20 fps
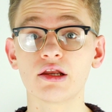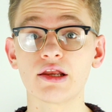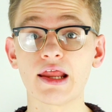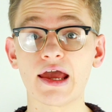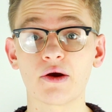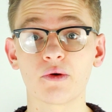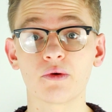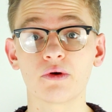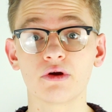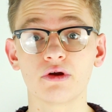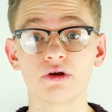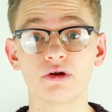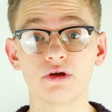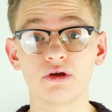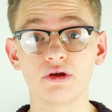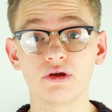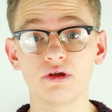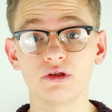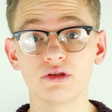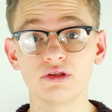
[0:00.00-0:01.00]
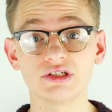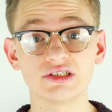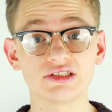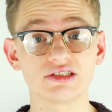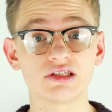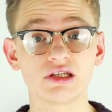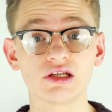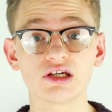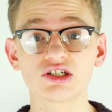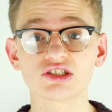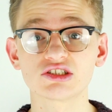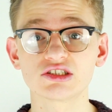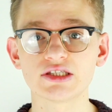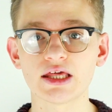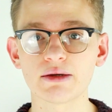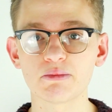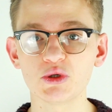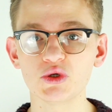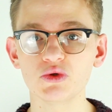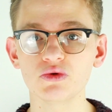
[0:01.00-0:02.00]
Now, this is the last
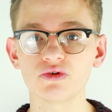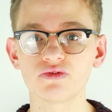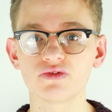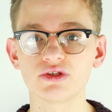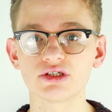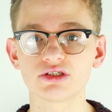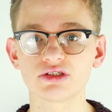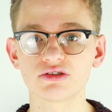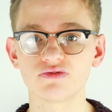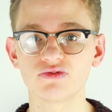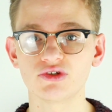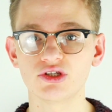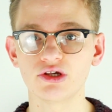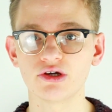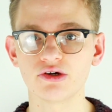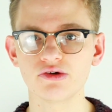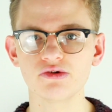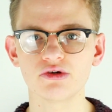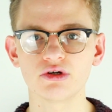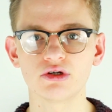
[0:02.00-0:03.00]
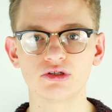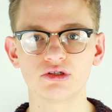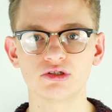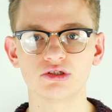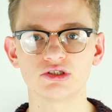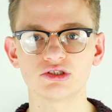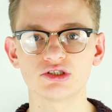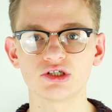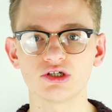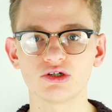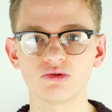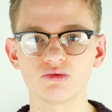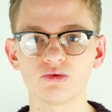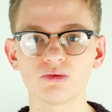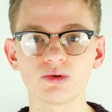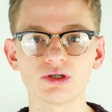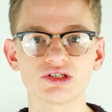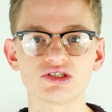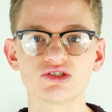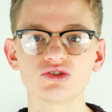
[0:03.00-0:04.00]
demo of this video and uh, we
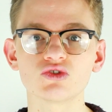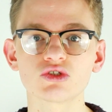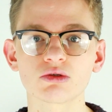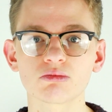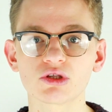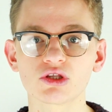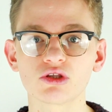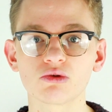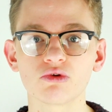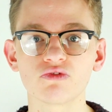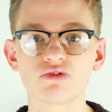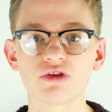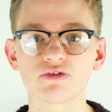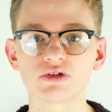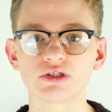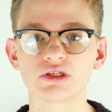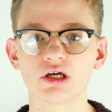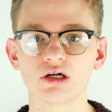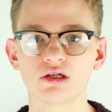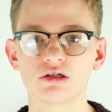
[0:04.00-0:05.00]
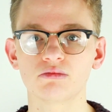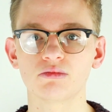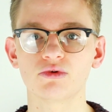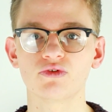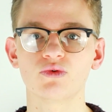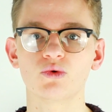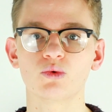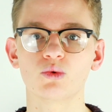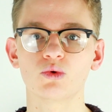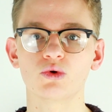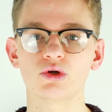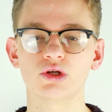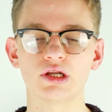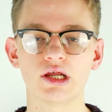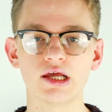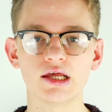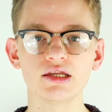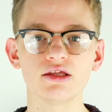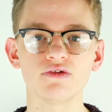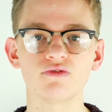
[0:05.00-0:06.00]
wanted to do something that we've never done before in
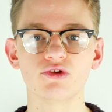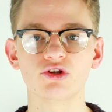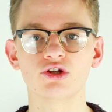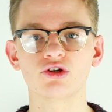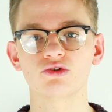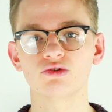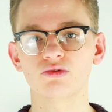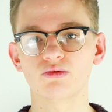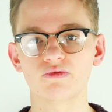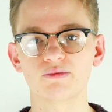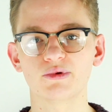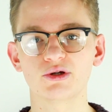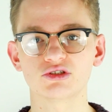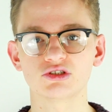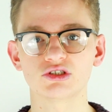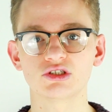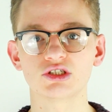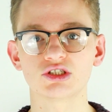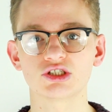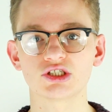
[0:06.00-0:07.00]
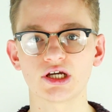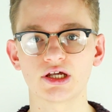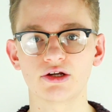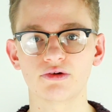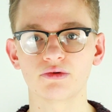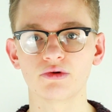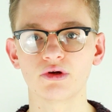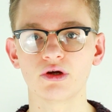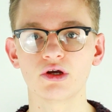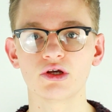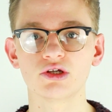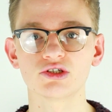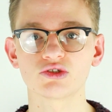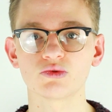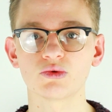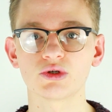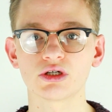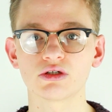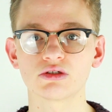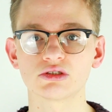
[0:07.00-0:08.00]
any video that we've posted to this channel. So
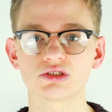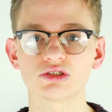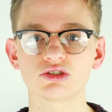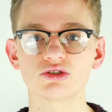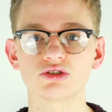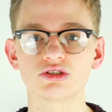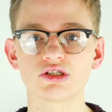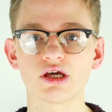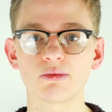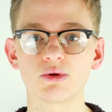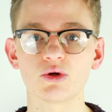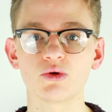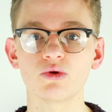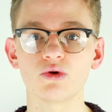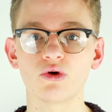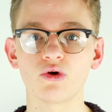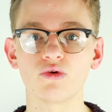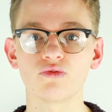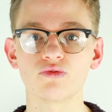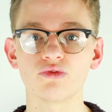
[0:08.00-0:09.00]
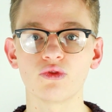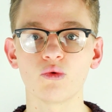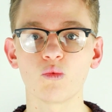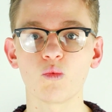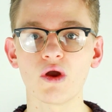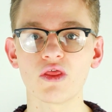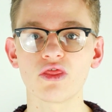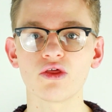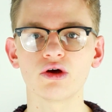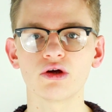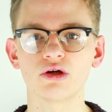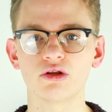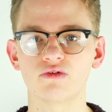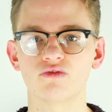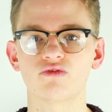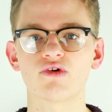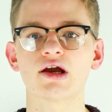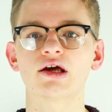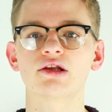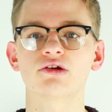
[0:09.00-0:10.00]
we're going to do a demo of the weather and
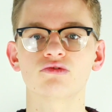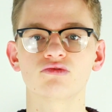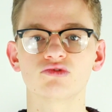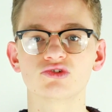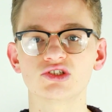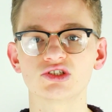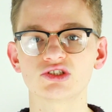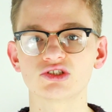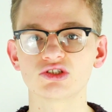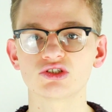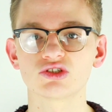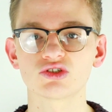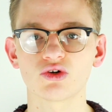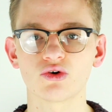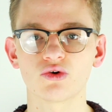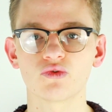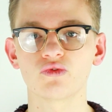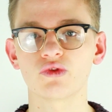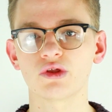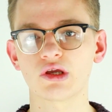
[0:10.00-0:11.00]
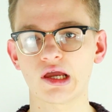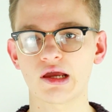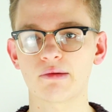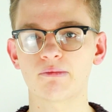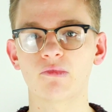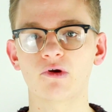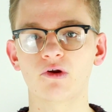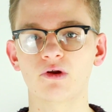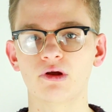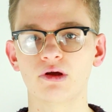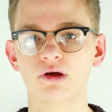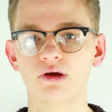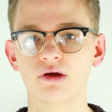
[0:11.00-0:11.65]
vandal resistance of the camera.